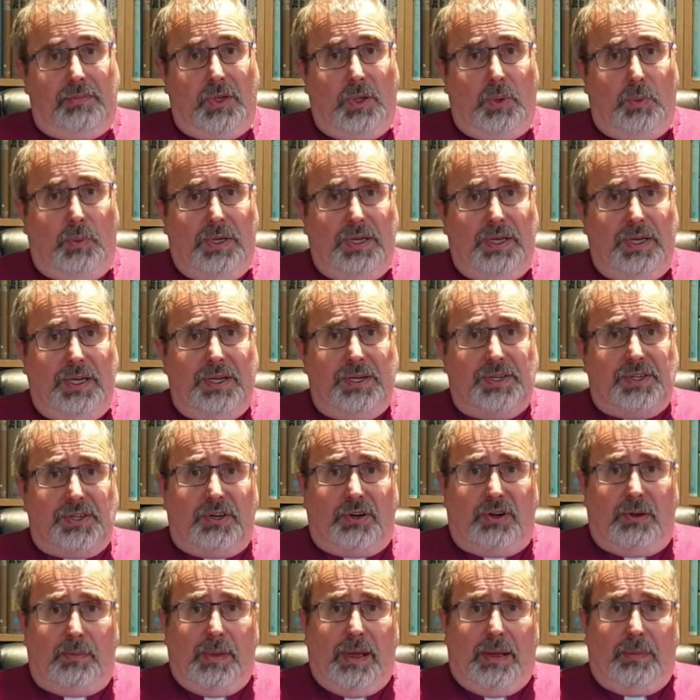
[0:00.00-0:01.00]
We need to
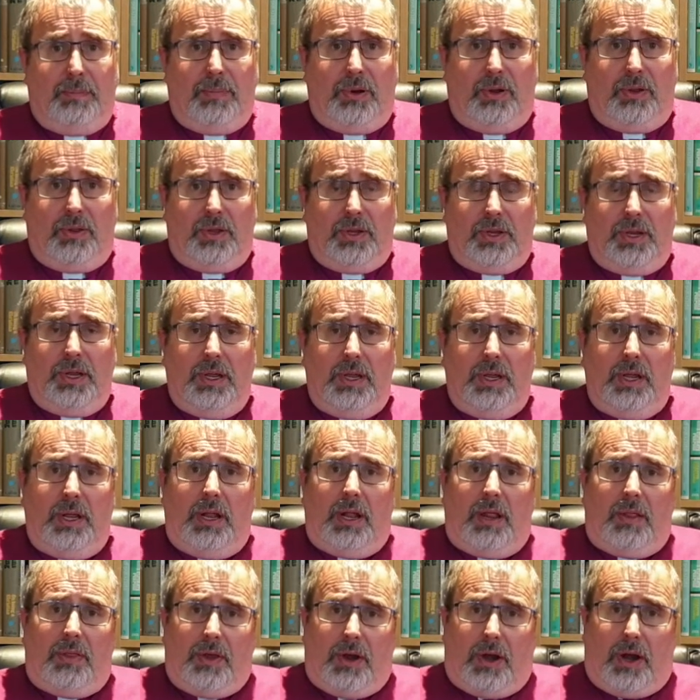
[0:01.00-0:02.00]
remember that
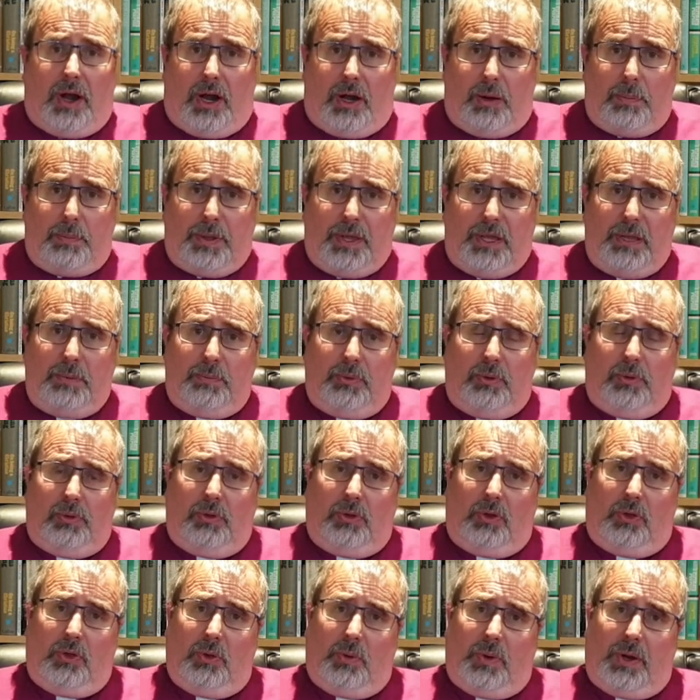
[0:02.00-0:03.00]
there are people
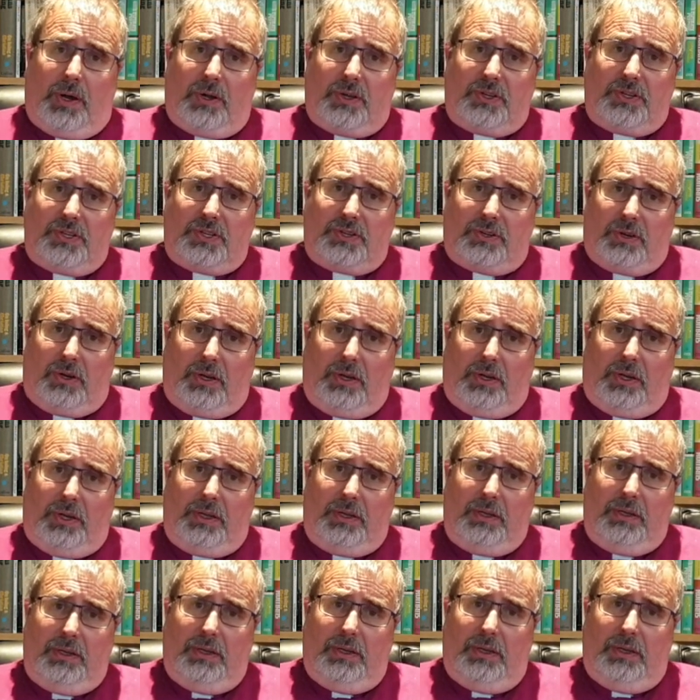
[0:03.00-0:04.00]
who are
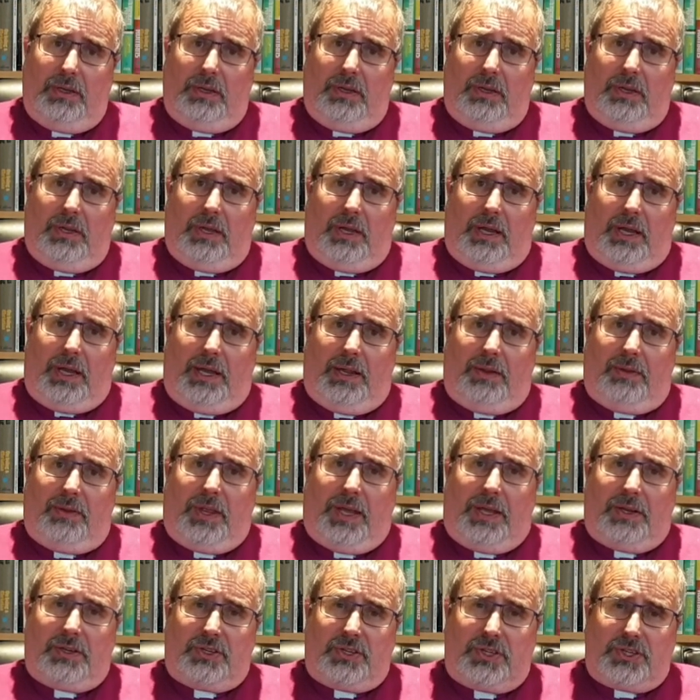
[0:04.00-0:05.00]
struggling, and
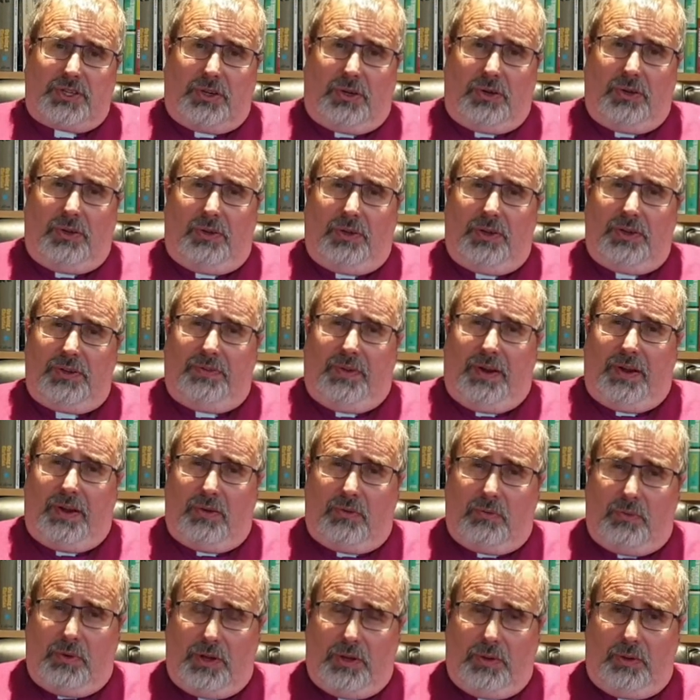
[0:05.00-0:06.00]
that struggle is very
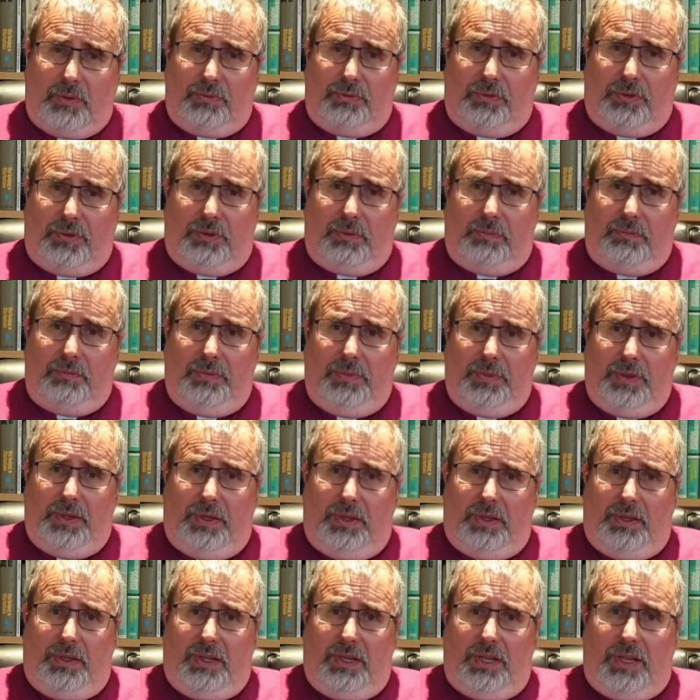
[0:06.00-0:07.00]
real for them.
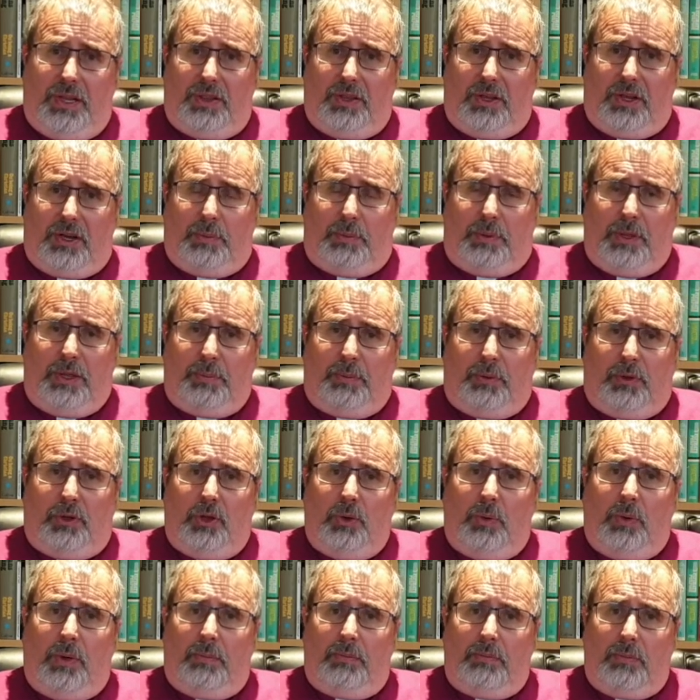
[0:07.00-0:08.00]
There are people
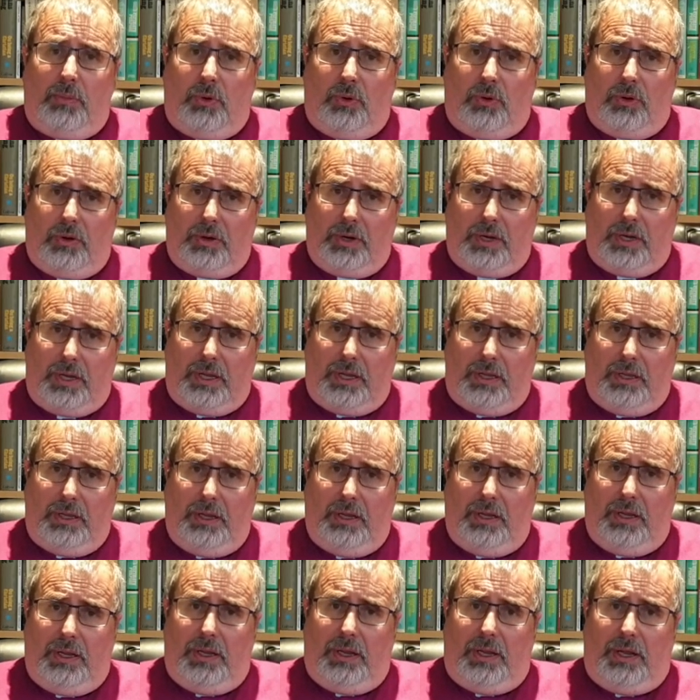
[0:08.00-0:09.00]
who are mourning,
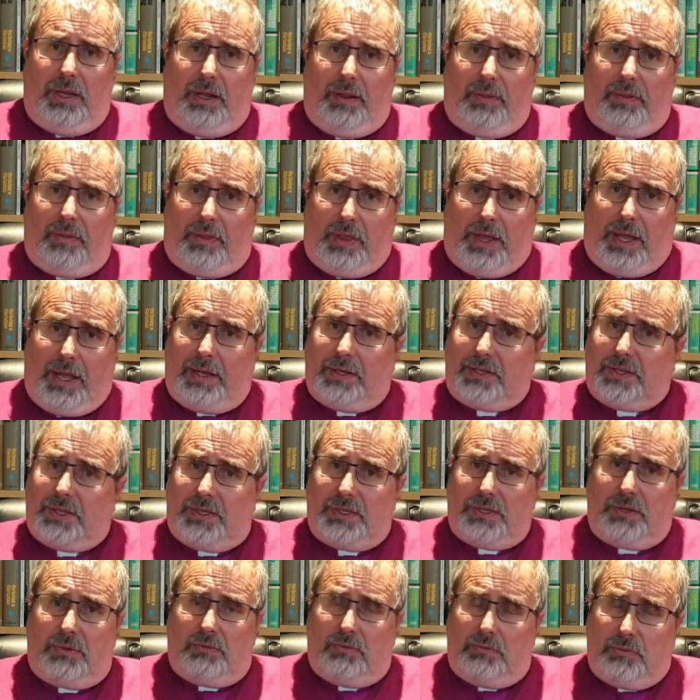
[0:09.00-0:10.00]
and that
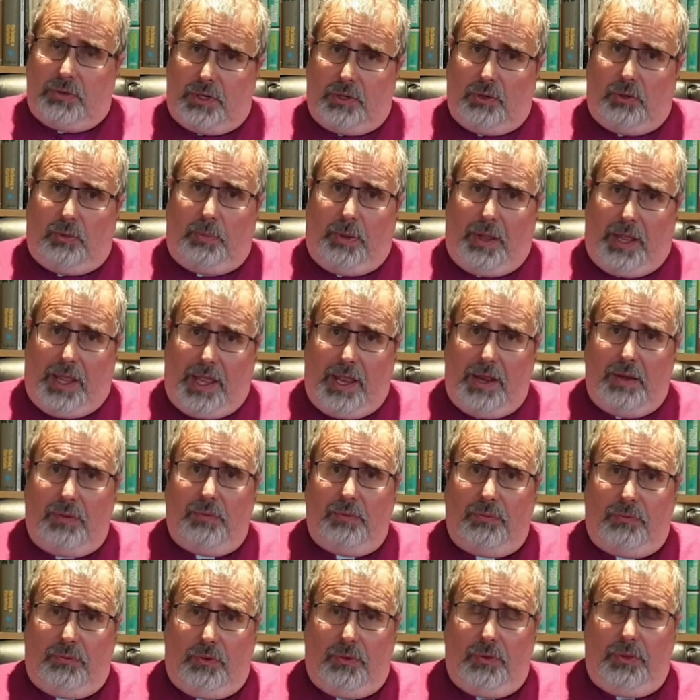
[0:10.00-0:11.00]
is a real pain
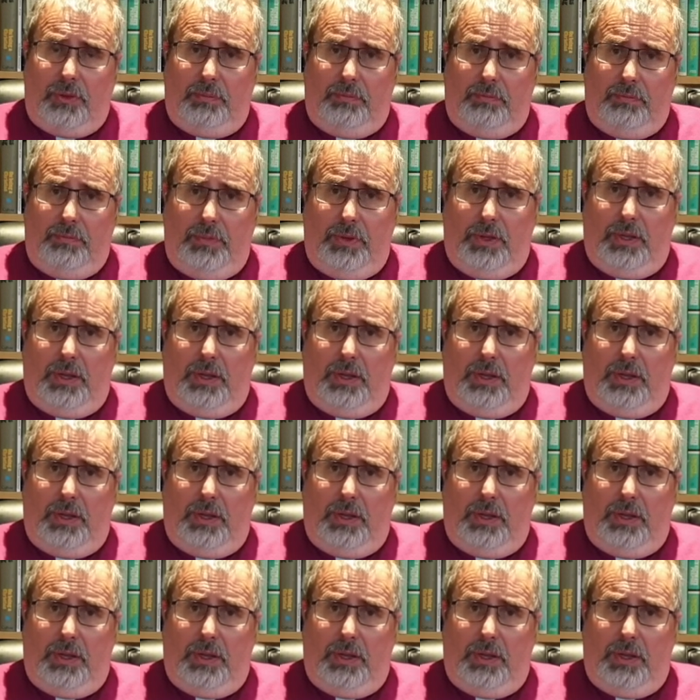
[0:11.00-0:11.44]
for them.